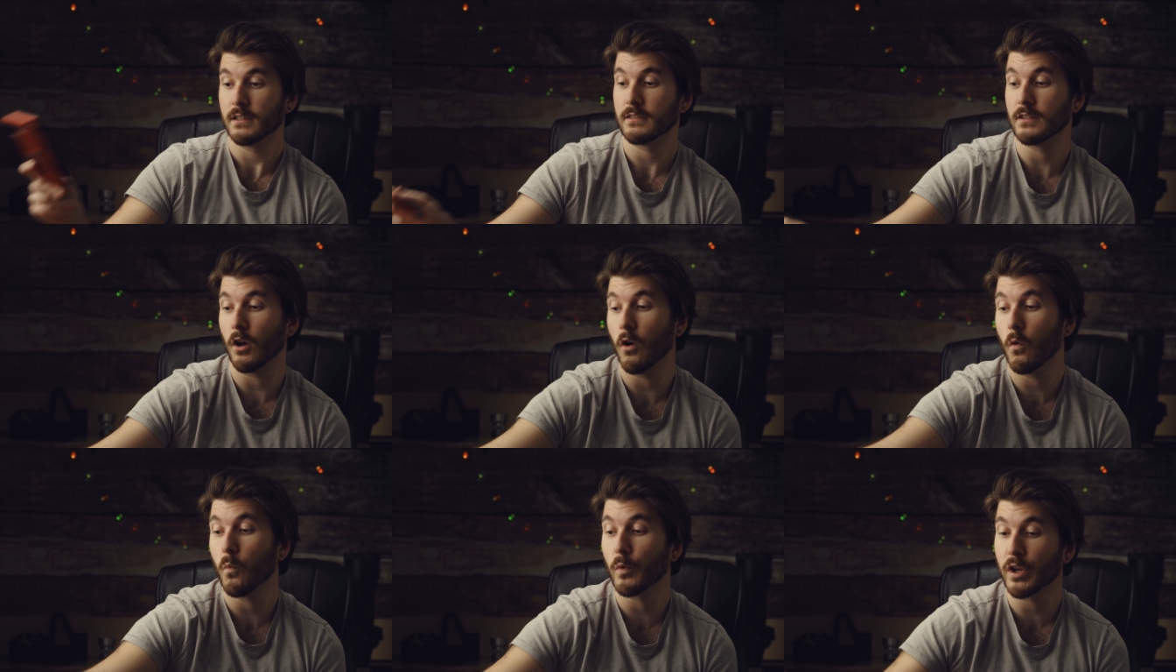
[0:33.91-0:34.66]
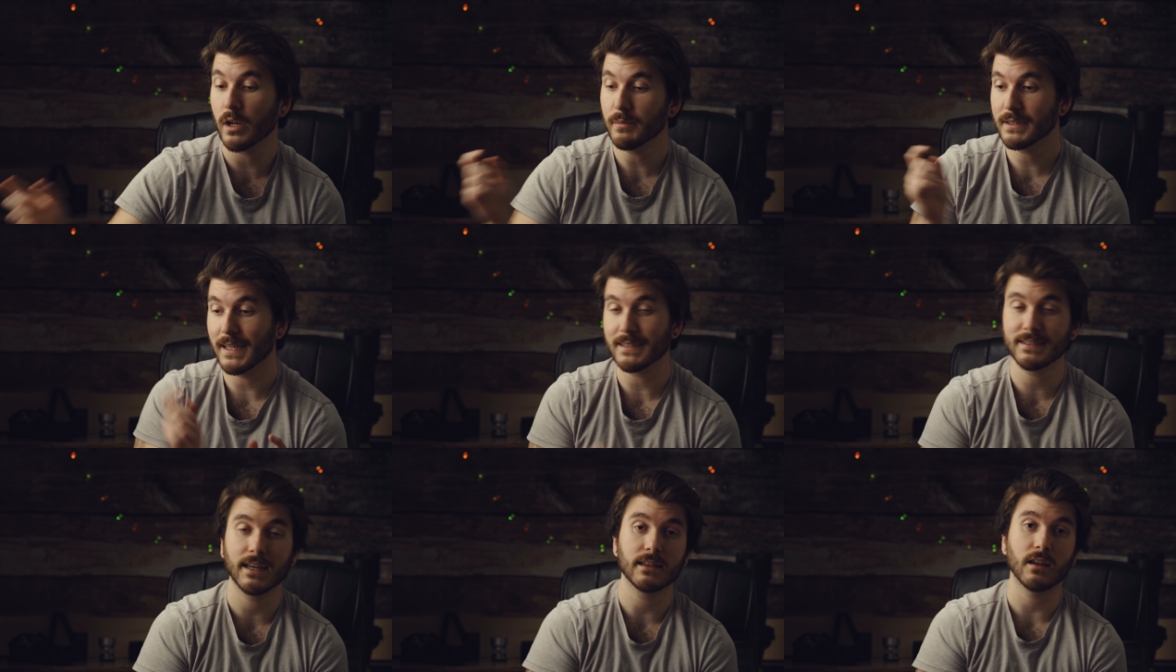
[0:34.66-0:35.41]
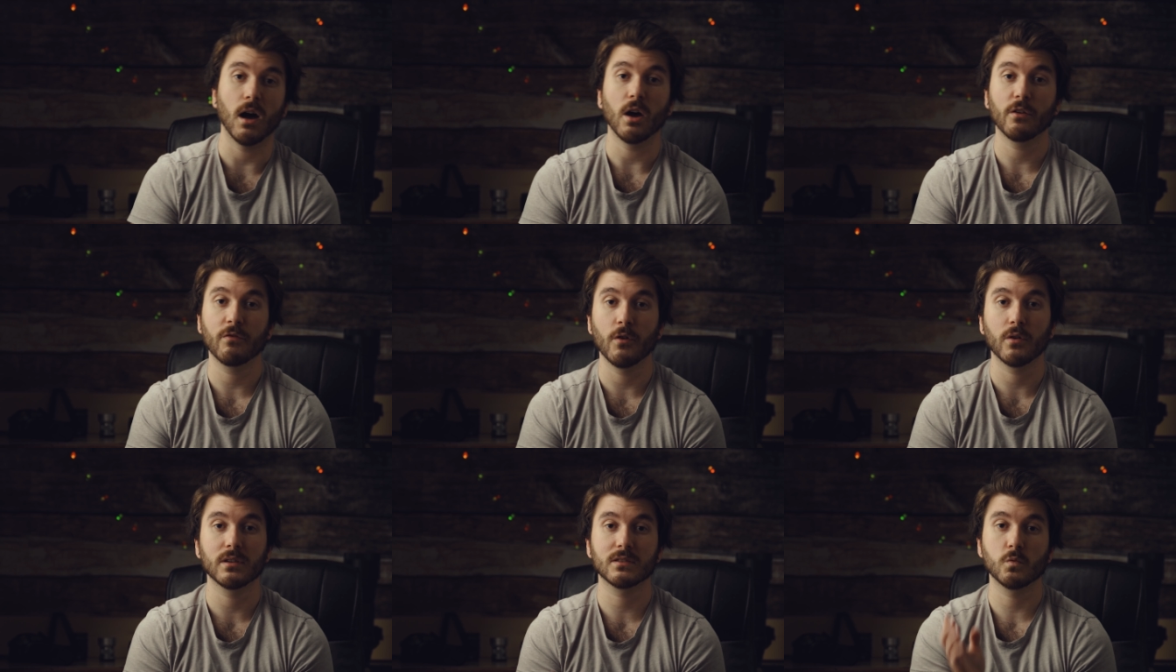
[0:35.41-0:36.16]
So we're going to be testing out the
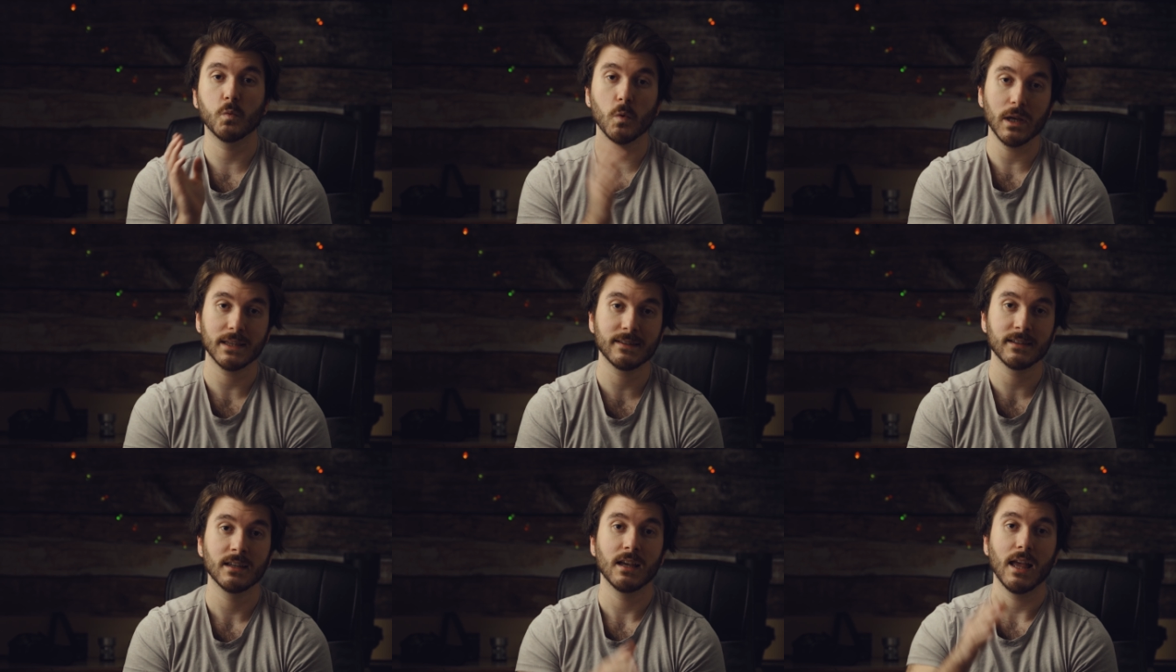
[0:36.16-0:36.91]
autofocus with